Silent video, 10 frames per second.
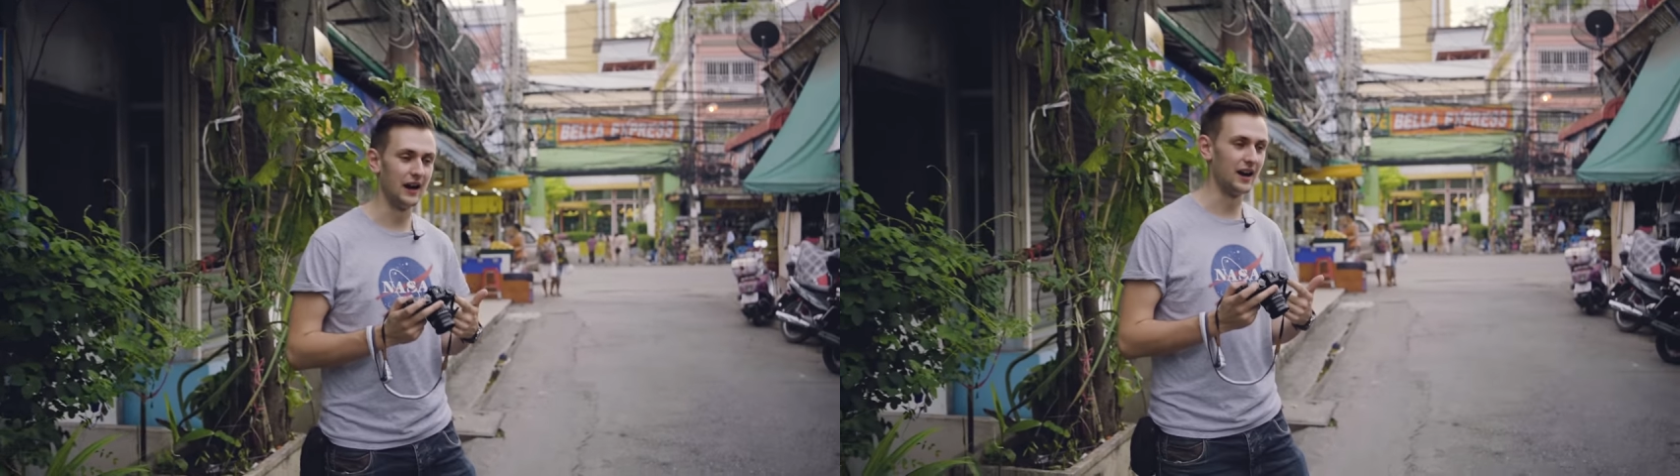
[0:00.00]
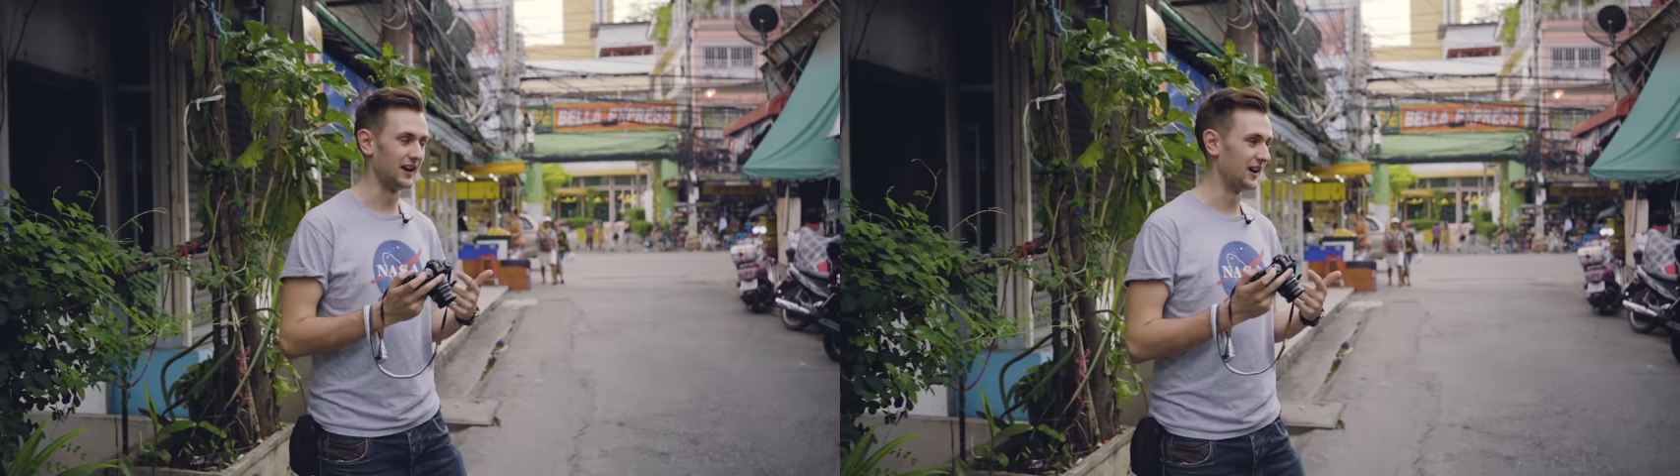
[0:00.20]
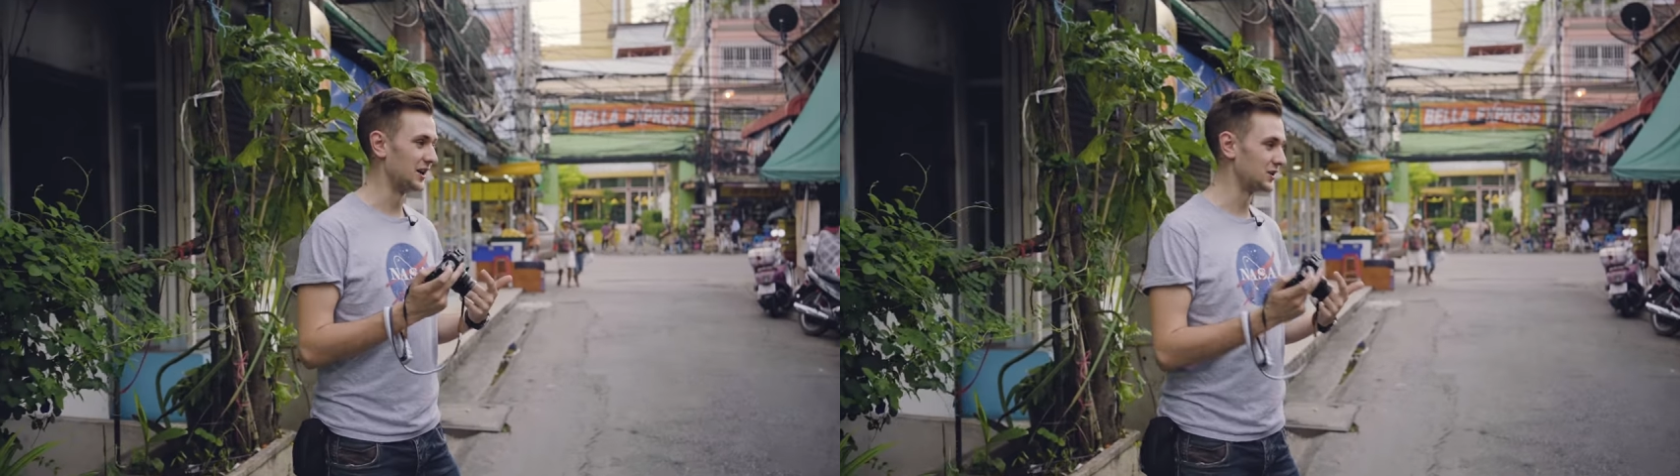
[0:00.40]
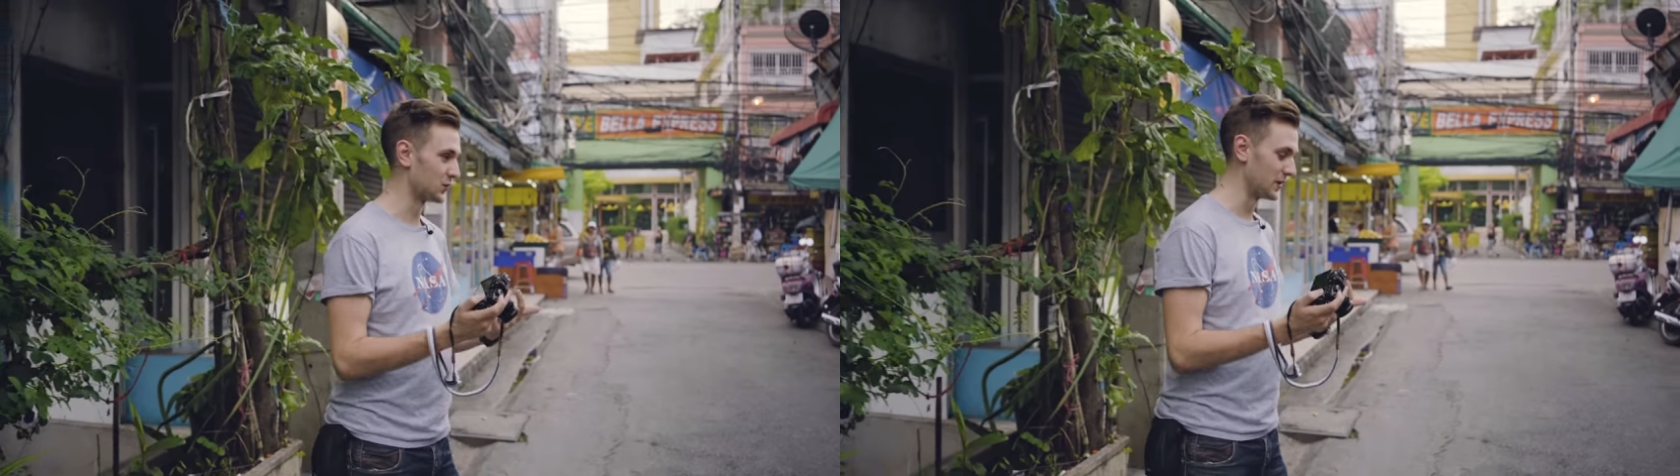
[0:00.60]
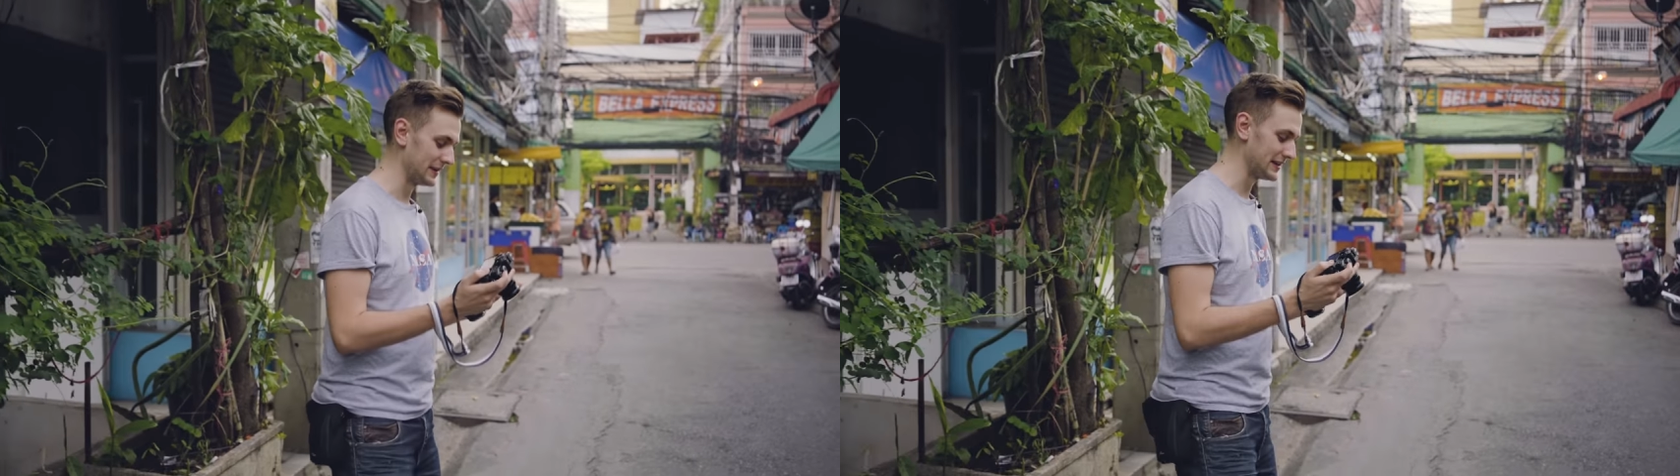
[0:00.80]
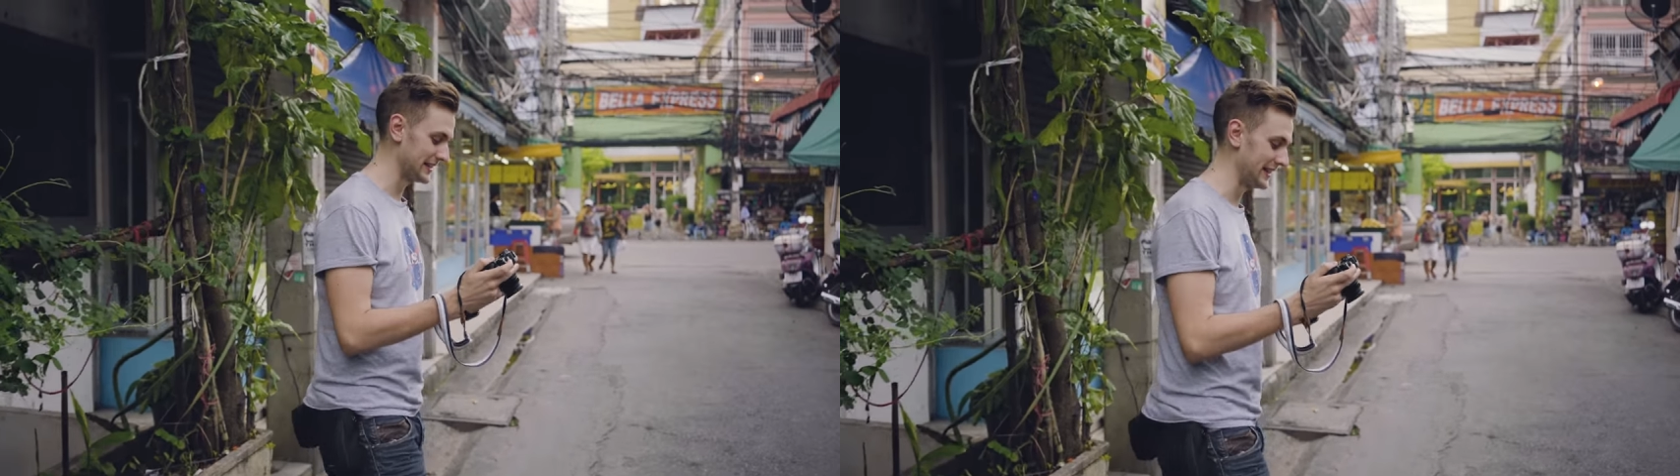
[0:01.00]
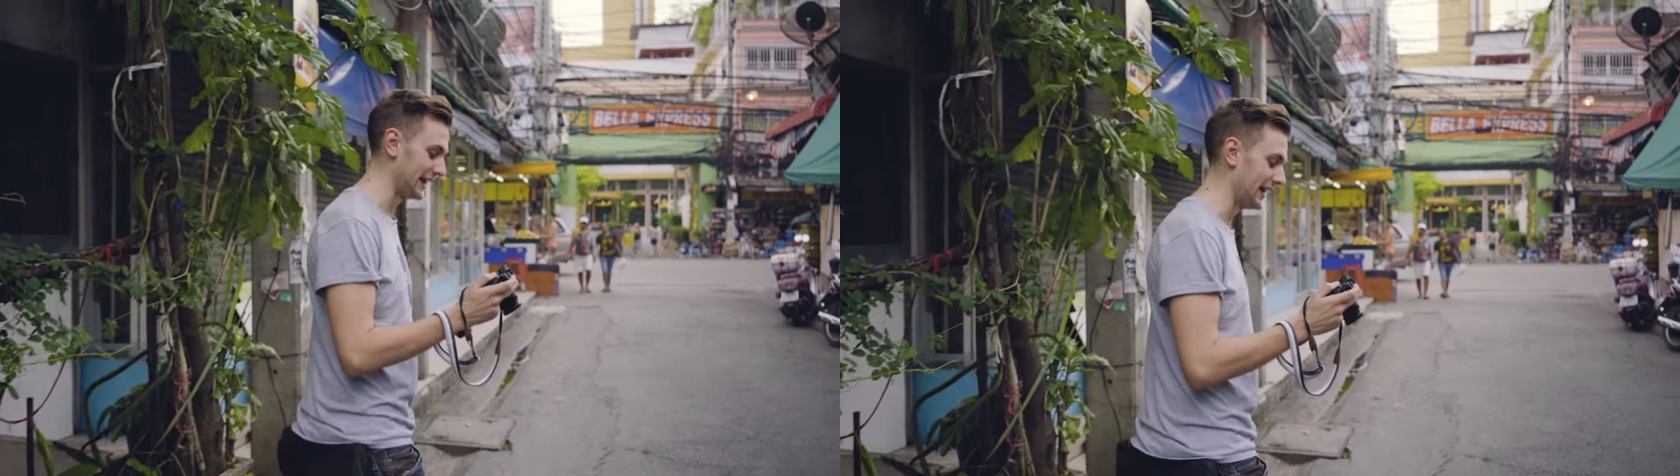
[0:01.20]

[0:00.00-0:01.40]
I just want to be seeing